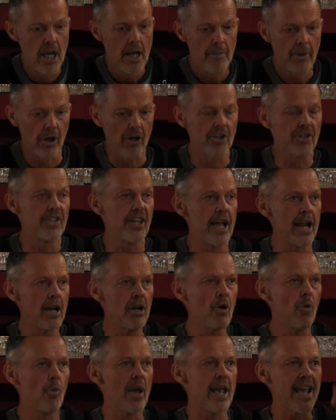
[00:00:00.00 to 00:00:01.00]
Because
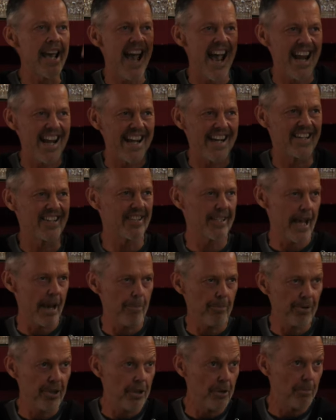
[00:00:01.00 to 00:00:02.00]
then we can
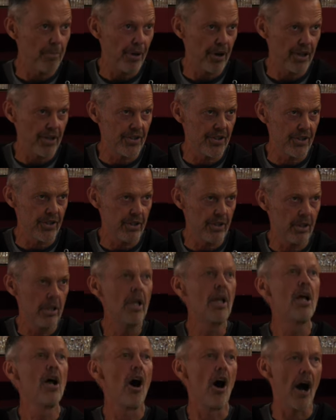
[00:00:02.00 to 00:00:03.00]
accept the person,
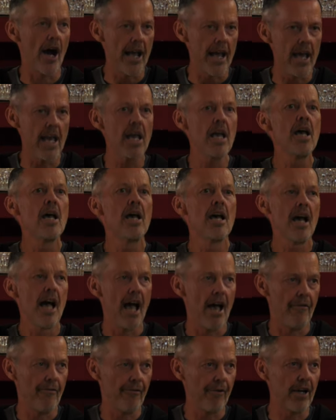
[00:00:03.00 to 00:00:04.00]
i.e.,
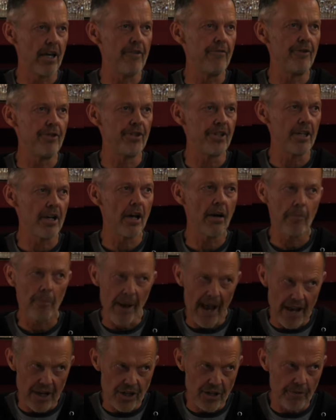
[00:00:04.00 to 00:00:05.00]
have forgiveness and
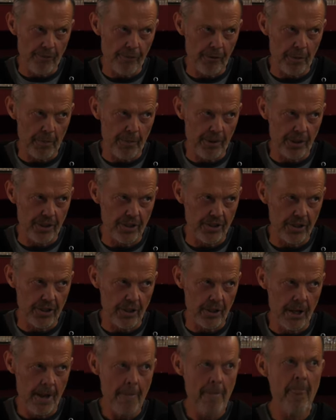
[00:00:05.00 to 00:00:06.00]
compassion for the
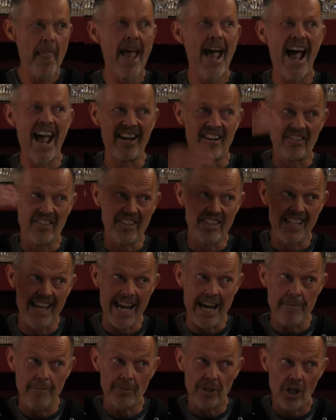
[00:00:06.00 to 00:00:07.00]
person, and at the
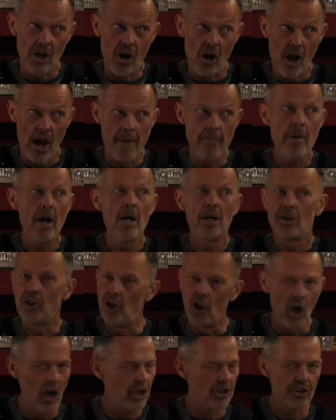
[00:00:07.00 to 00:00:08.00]
same time,
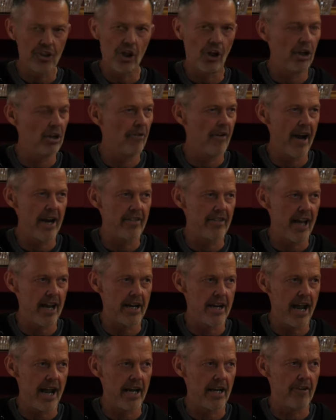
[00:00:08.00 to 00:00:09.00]
not tolerate that
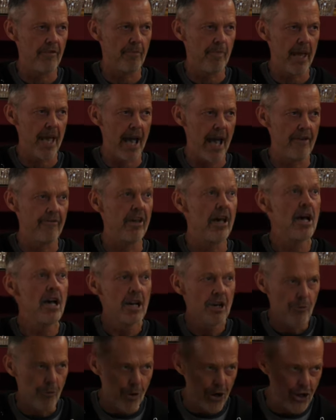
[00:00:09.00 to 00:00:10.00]
negative behavior,
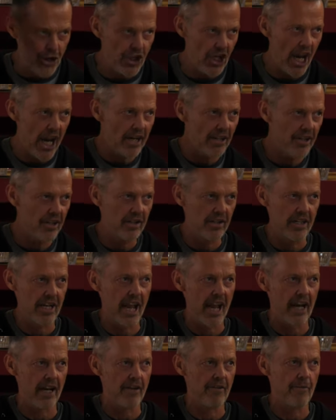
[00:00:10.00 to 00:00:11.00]
reject the
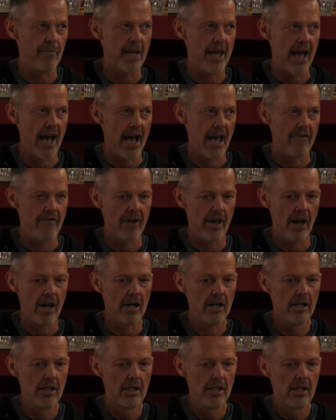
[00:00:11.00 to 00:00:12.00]
negative behavior,
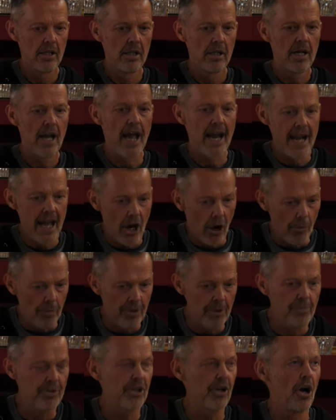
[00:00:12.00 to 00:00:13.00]
and help
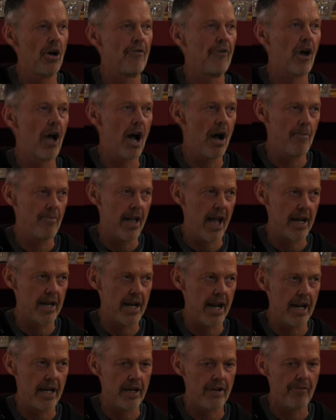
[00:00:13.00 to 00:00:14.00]
them to overcome that
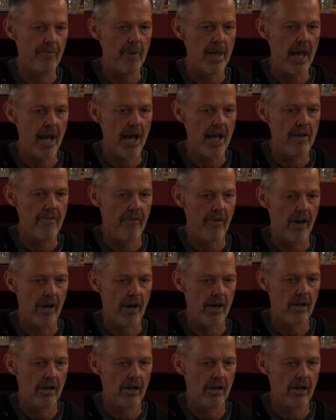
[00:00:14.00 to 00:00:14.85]
negative behavior.